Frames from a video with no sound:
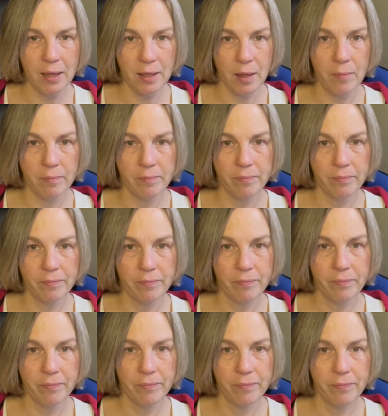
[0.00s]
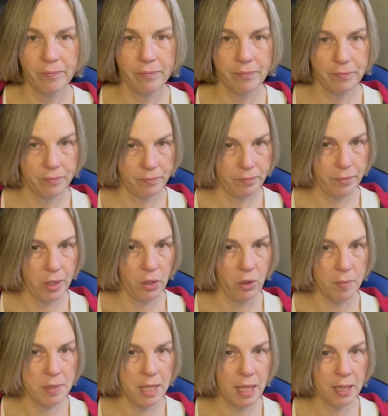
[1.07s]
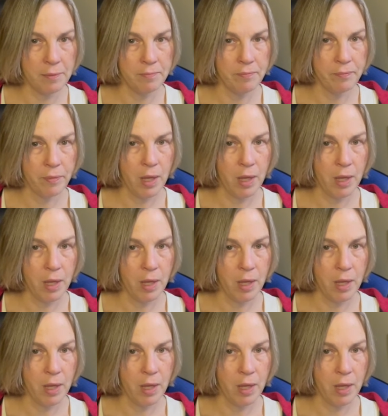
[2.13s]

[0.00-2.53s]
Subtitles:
them? Do you know what I'm saying?